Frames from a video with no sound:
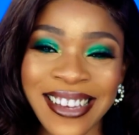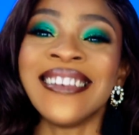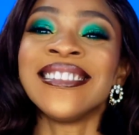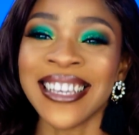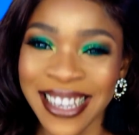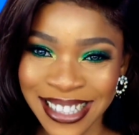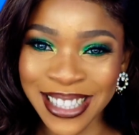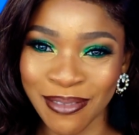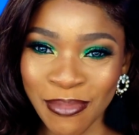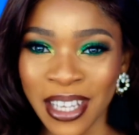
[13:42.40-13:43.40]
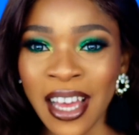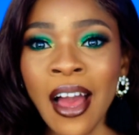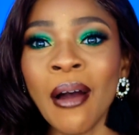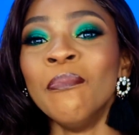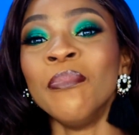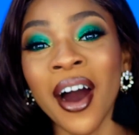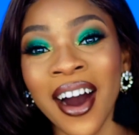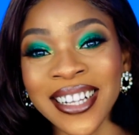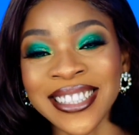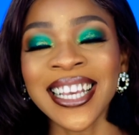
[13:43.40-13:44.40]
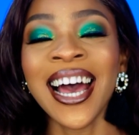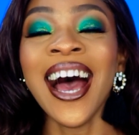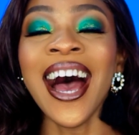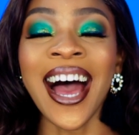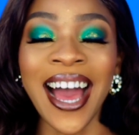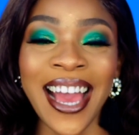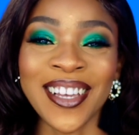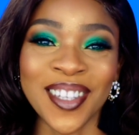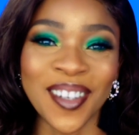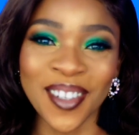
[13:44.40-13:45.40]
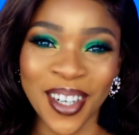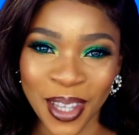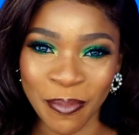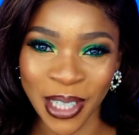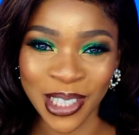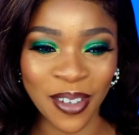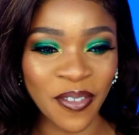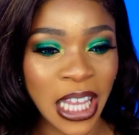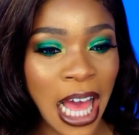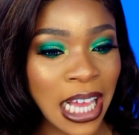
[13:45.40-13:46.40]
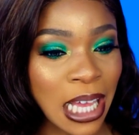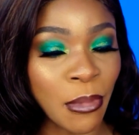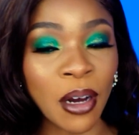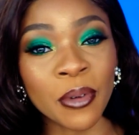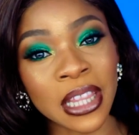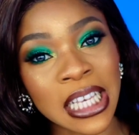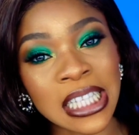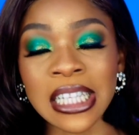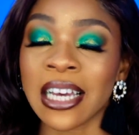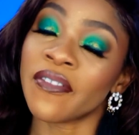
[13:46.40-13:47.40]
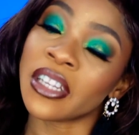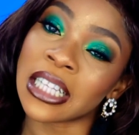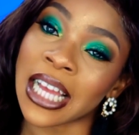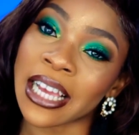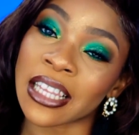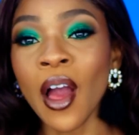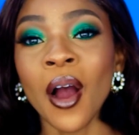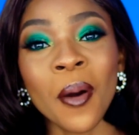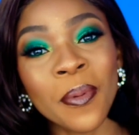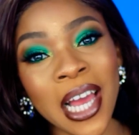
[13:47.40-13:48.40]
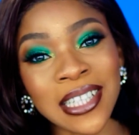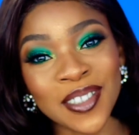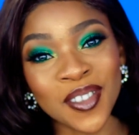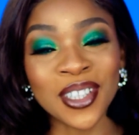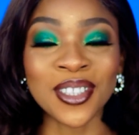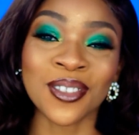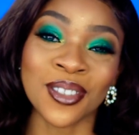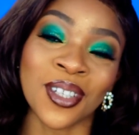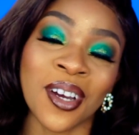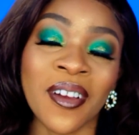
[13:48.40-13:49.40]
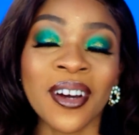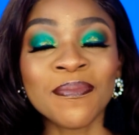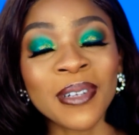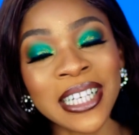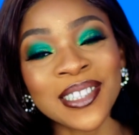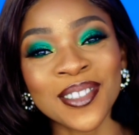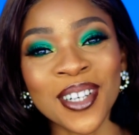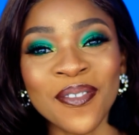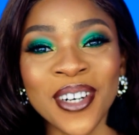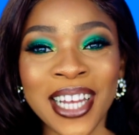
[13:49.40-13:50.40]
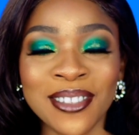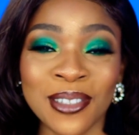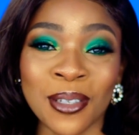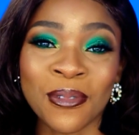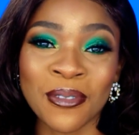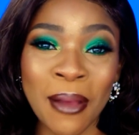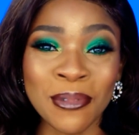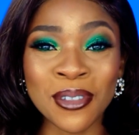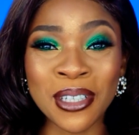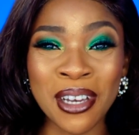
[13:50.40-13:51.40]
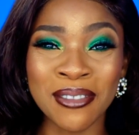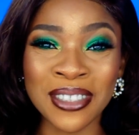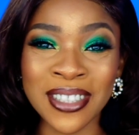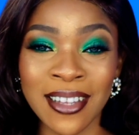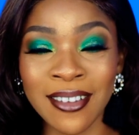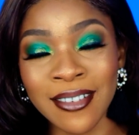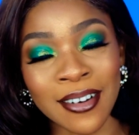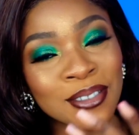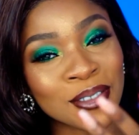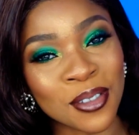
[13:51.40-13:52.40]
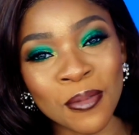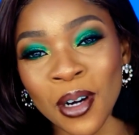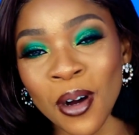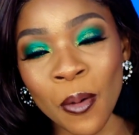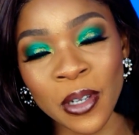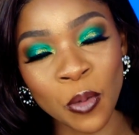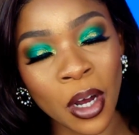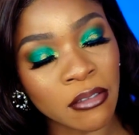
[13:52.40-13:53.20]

It hits me. But I, got the best of it and came out with this, and I really like it. Hope you guys enjoyed this tutorial. Please do not forget to subscribe to your girl's channel, because you know we're always